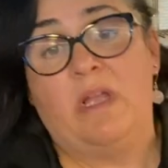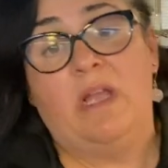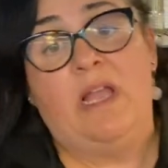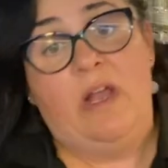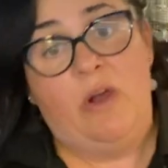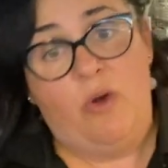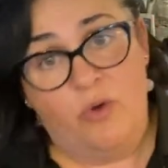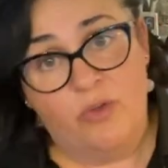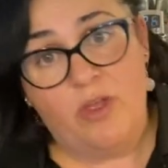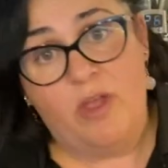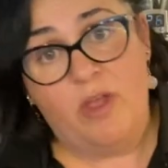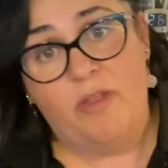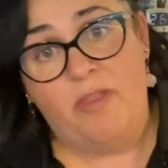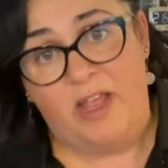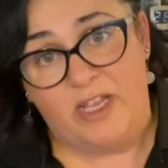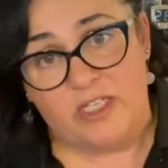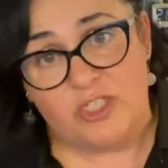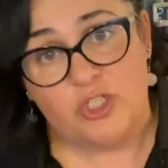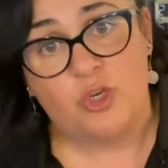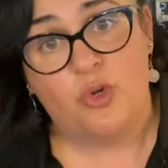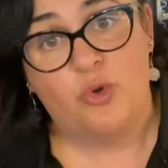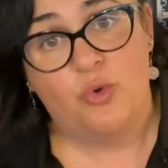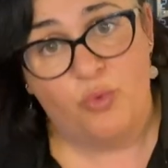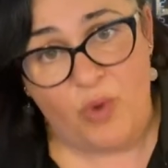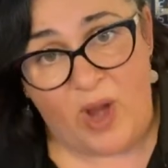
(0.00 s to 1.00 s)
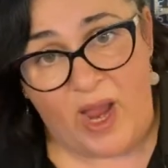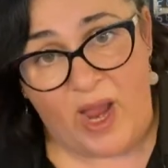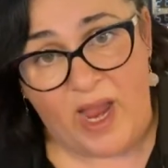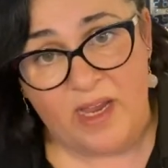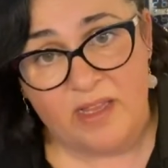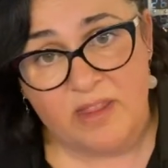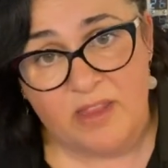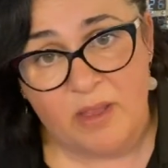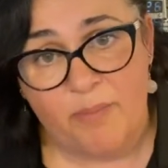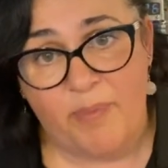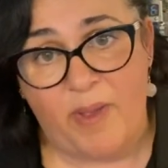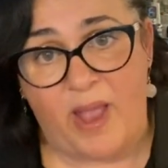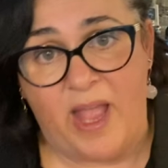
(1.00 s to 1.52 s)
although that's great,
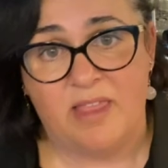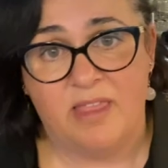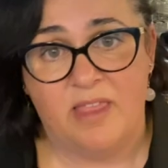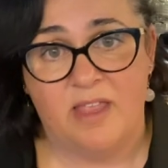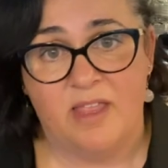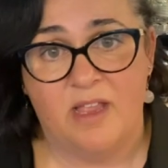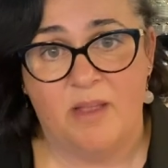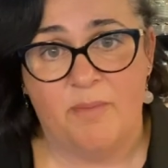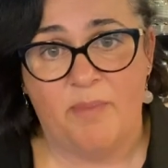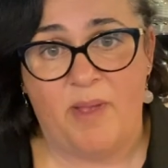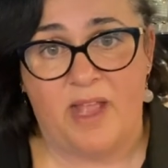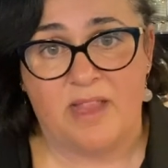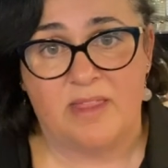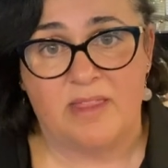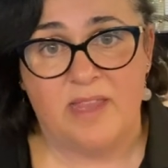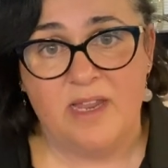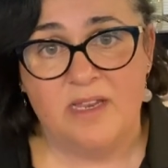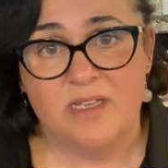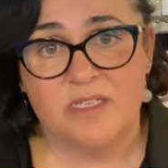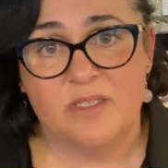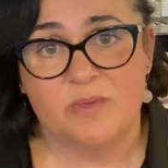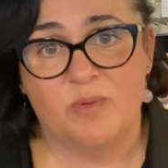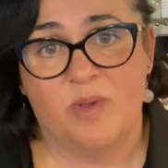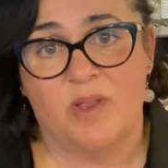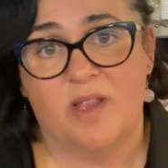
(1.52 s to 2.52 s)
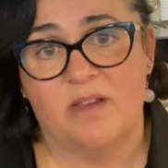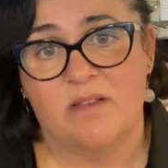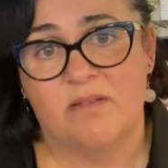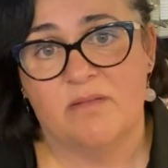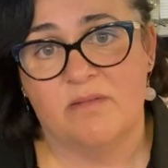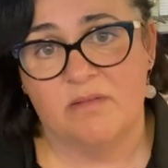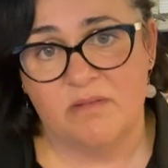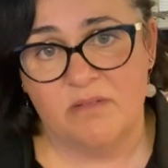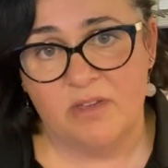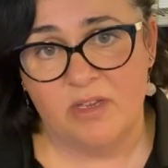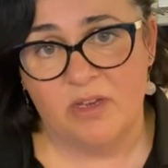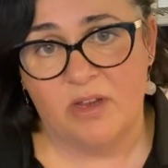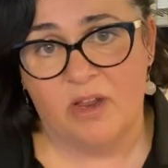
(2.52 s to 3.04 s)
the bad thing about that is when,
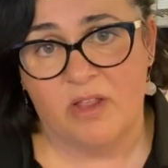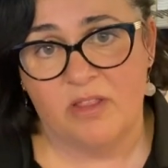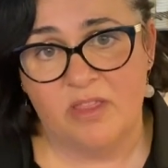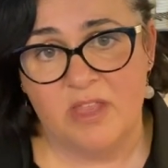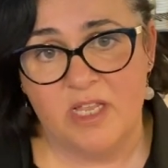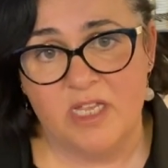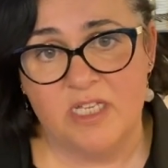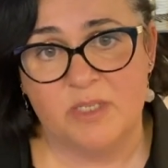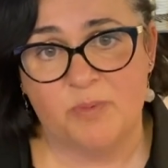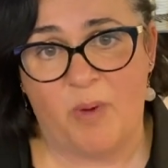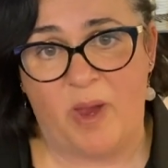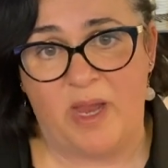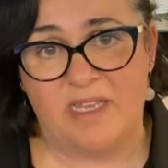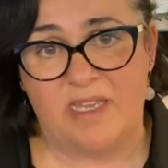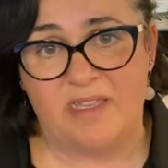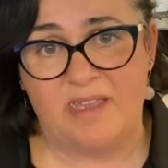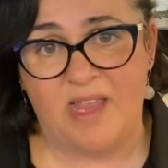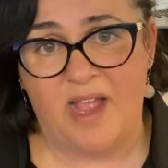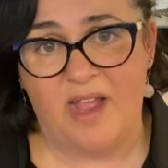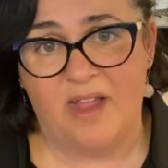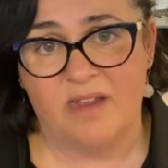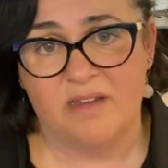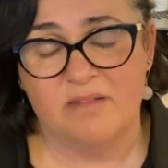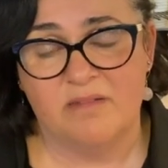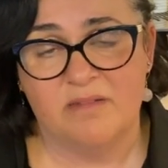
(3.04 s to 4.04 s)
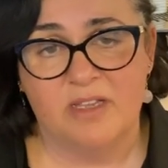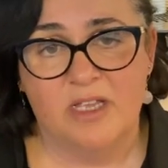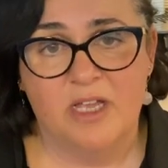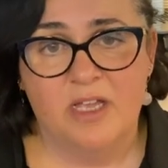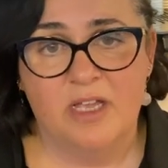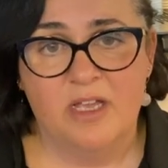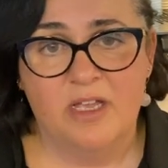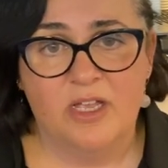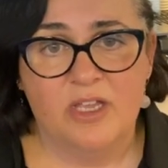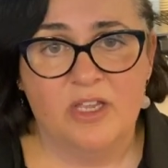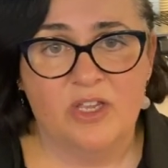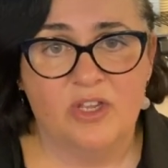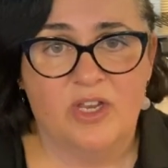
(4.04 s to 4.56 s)
you know, things break down,
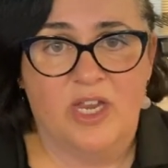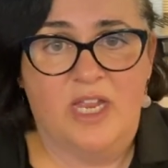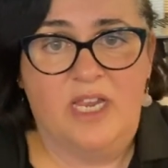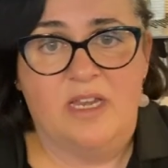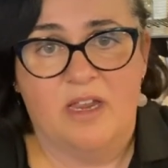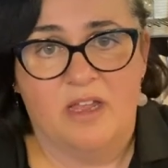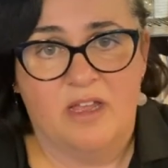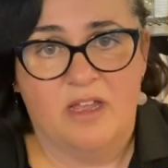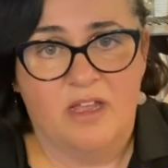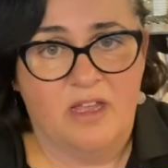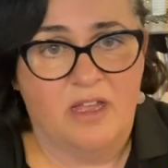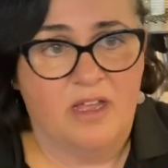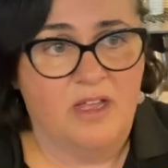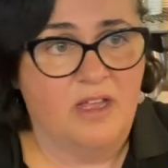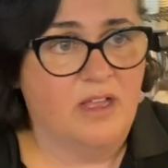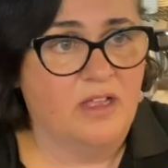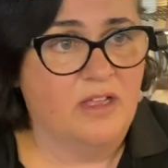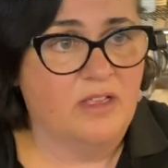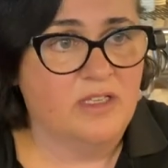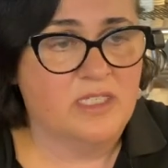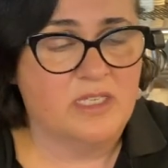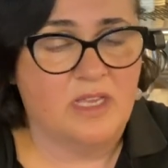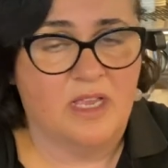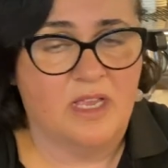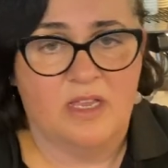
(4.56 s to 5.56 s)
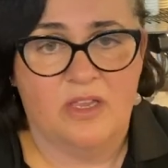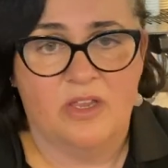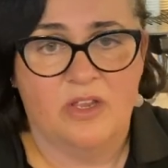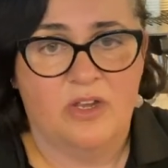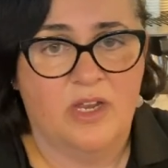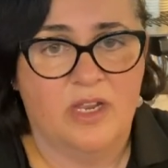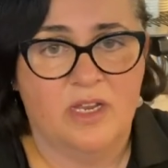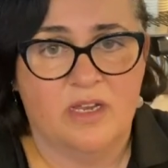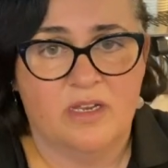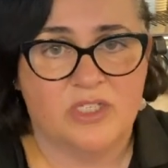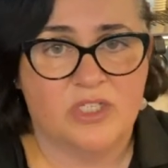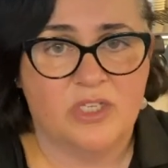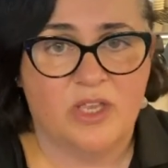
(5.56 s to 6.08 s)
you need a
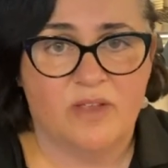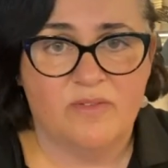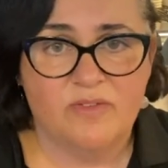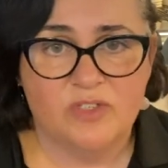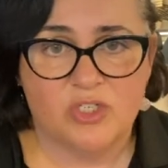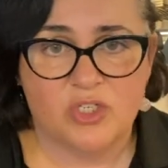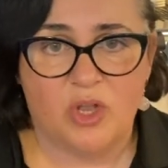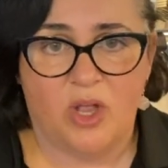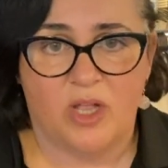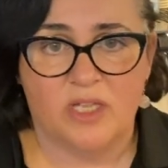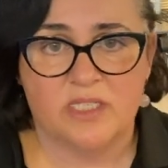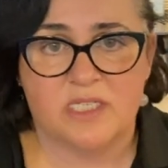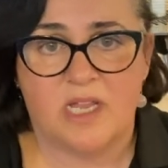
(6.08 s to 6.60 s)
service guy to